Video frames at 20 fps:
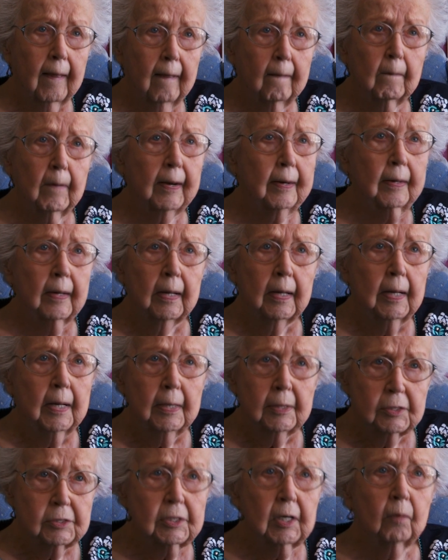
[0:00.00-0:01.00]
But
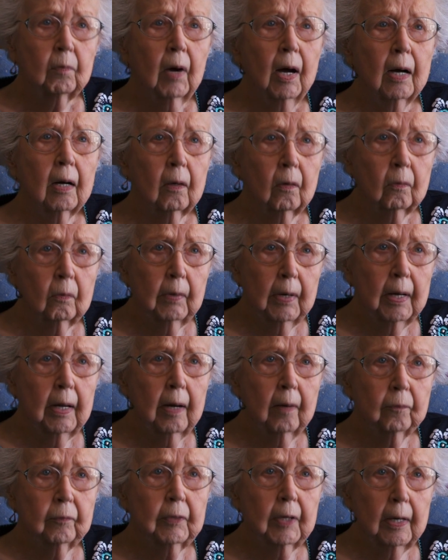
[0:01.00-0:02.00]
somehow we
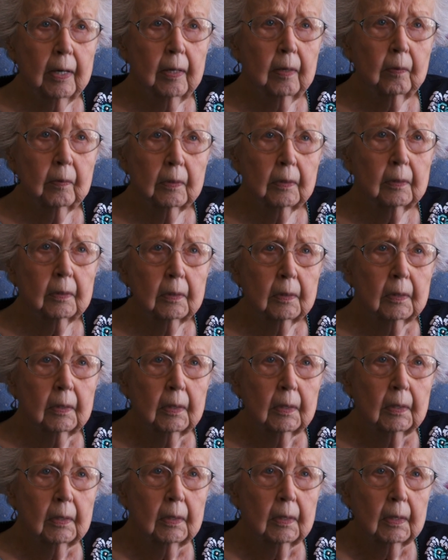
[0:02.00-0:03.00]
have to have it.
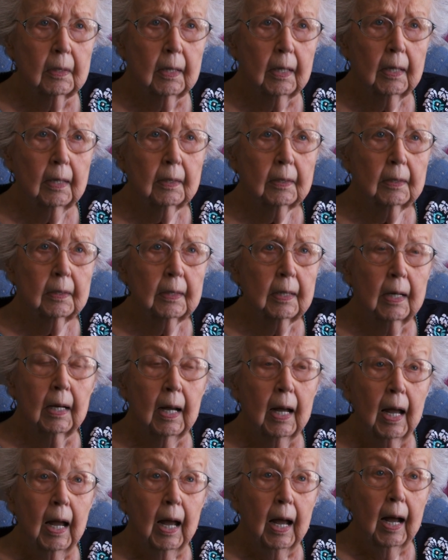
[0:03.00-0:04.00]
And,
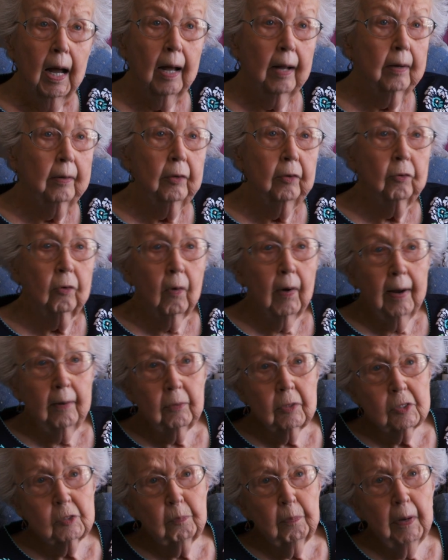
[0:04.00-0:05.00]
and you know, I
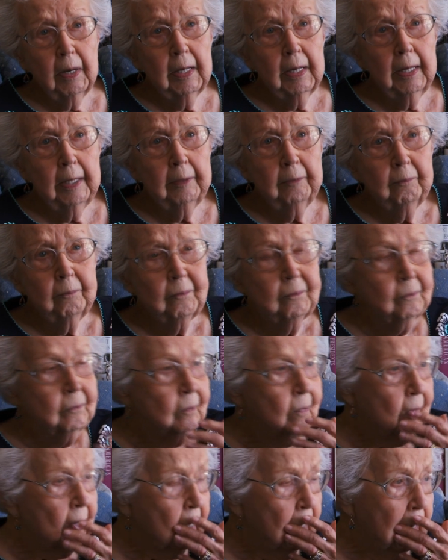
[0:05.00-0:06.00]
was paying
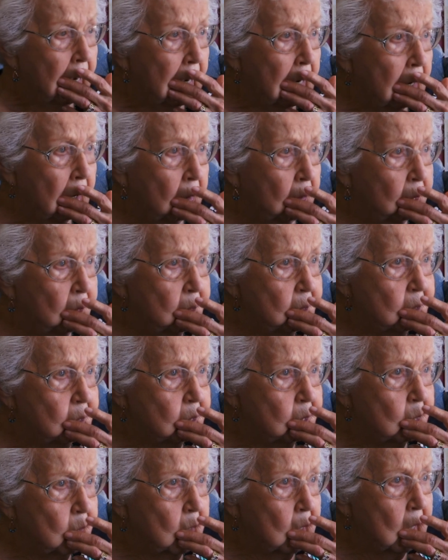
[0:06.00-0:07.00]
um,
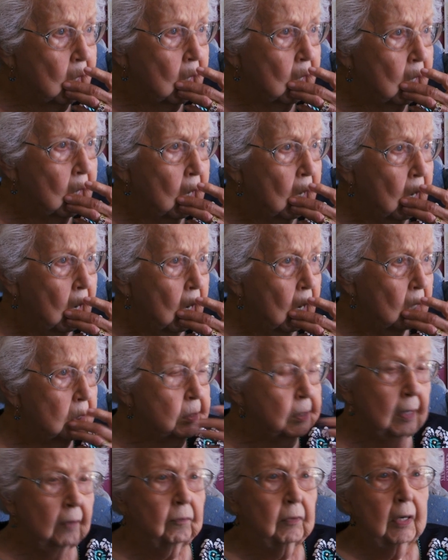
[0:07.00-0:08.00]

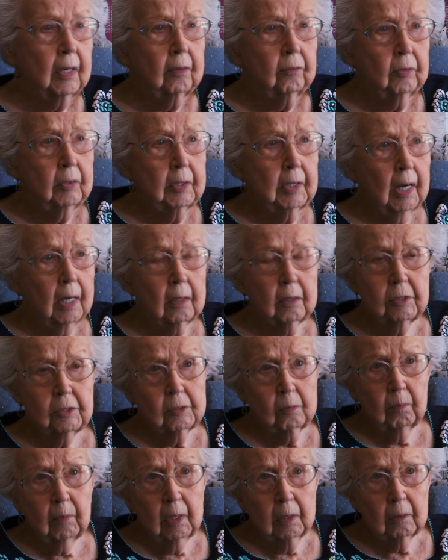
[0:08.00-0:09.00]

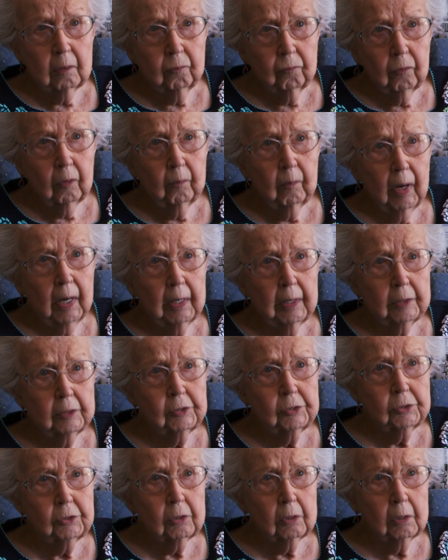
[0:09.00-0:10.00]
$700 a month for my
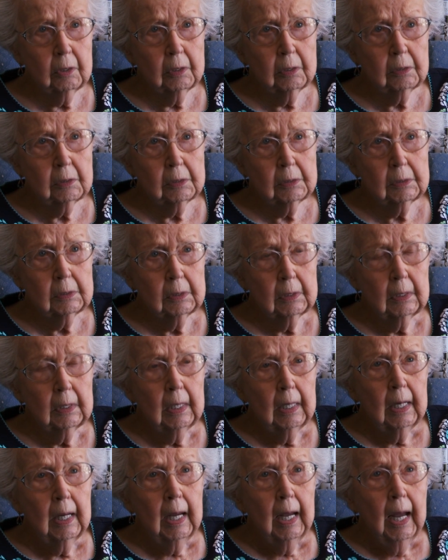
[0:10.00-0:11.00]
insurance.
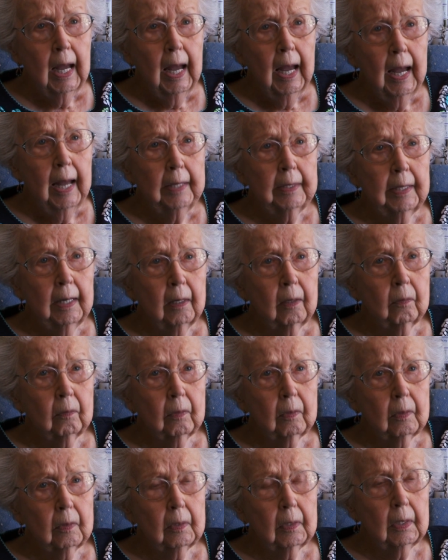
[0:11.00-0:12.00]

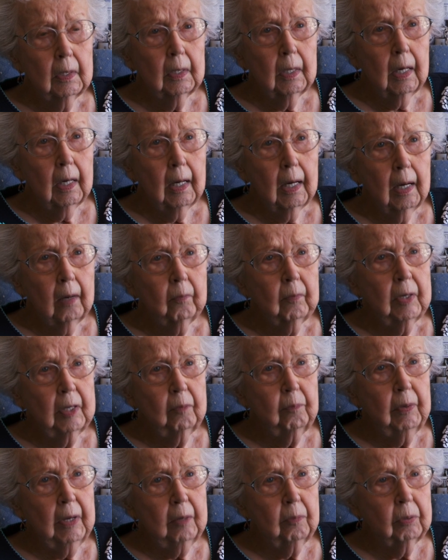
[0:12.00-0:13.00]
Now, how
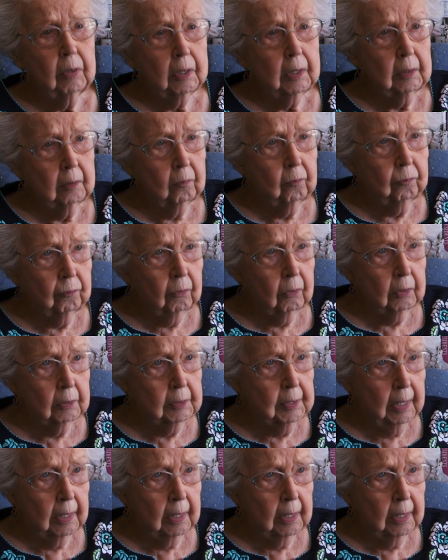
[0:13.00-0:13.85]
many people can afford